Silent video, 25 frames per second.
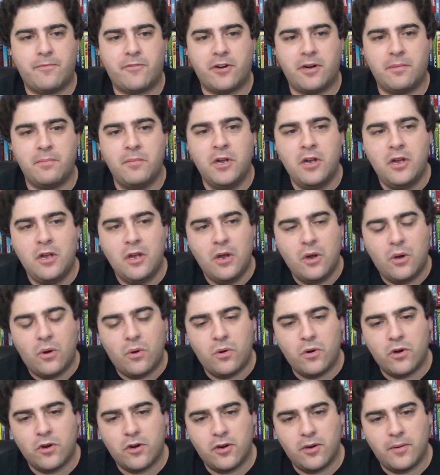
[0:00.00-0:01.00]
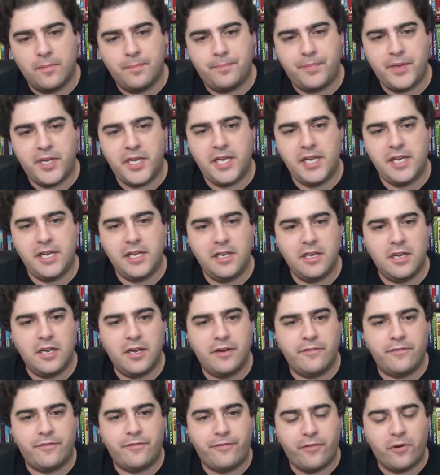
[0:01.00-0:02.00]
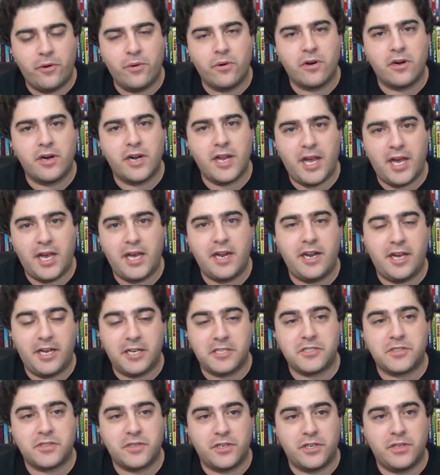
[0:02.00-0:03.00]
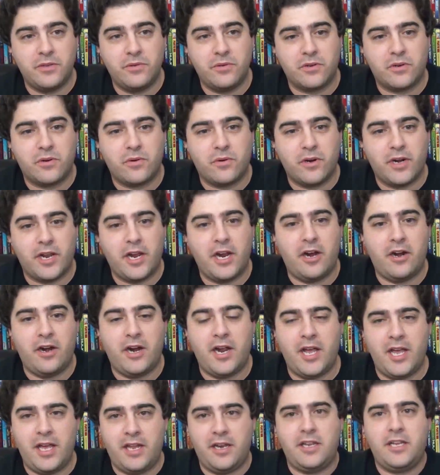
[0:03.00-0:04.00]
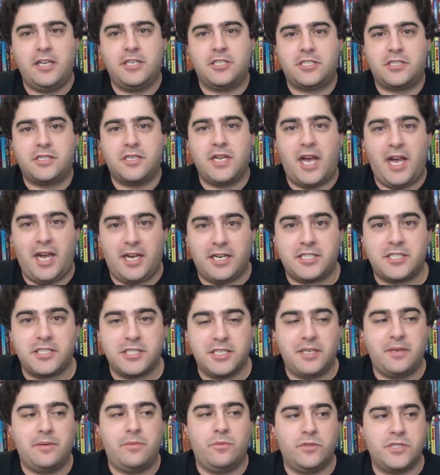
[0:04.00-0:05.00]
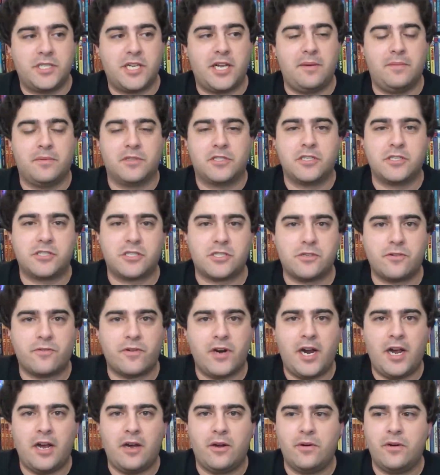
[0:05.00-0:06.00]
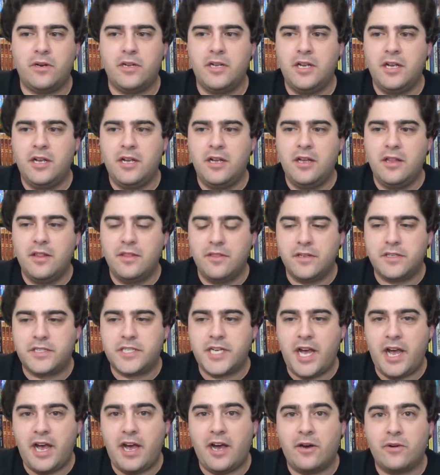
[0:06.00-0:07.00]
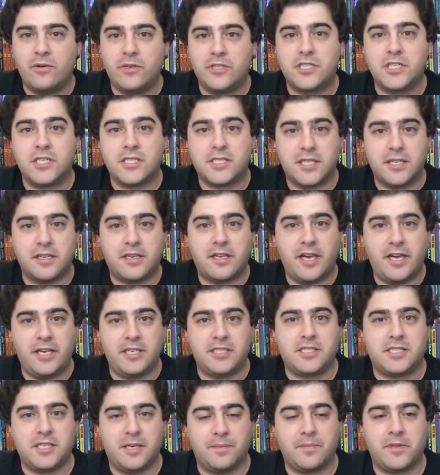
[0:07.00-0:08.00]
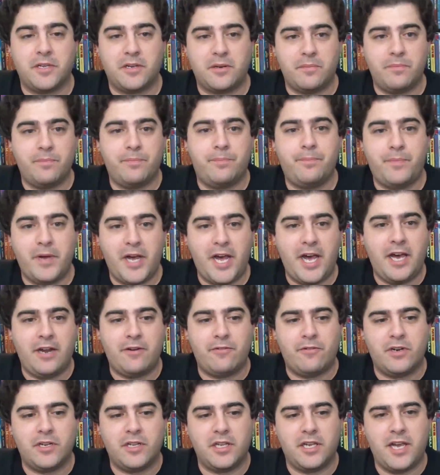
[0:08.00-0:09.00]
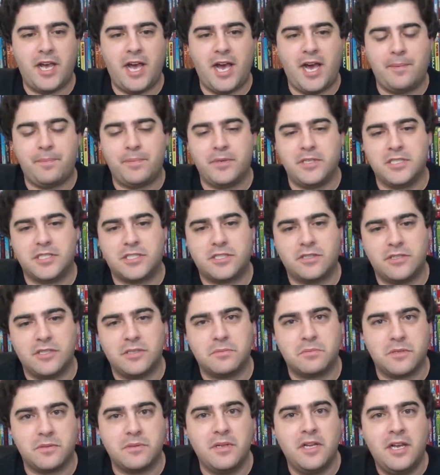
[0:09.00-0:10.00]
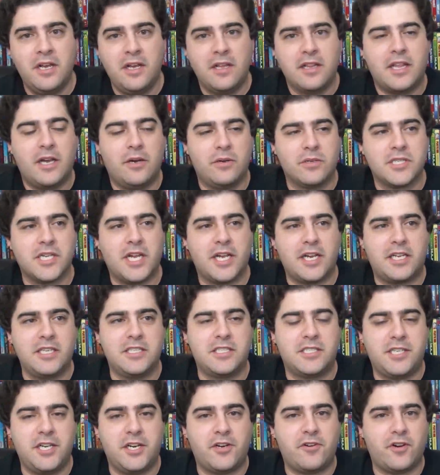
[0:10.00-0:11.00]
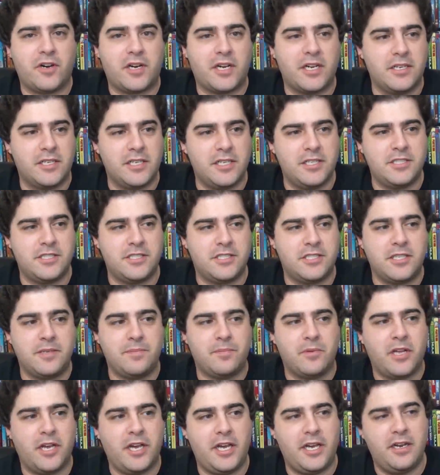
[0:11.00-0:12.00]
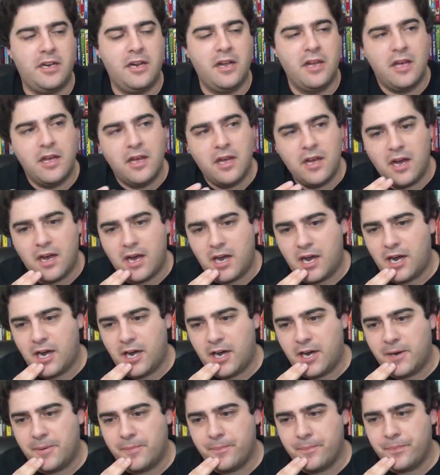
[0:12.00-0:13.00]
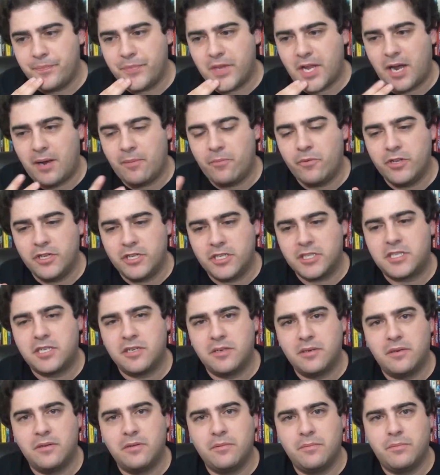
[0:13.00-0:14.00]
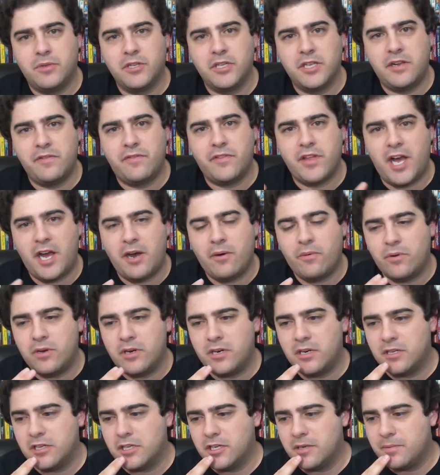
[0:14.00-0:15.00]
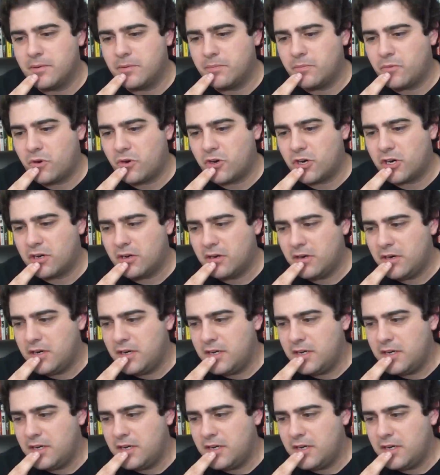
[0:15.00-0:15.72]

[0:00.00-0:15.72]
from, or B, Ford had extra unicorn hair and he actually was able to surround the town just in case something bad really happened. So that was like his secret contingency plan. I'm willing to believe that one a little bit more,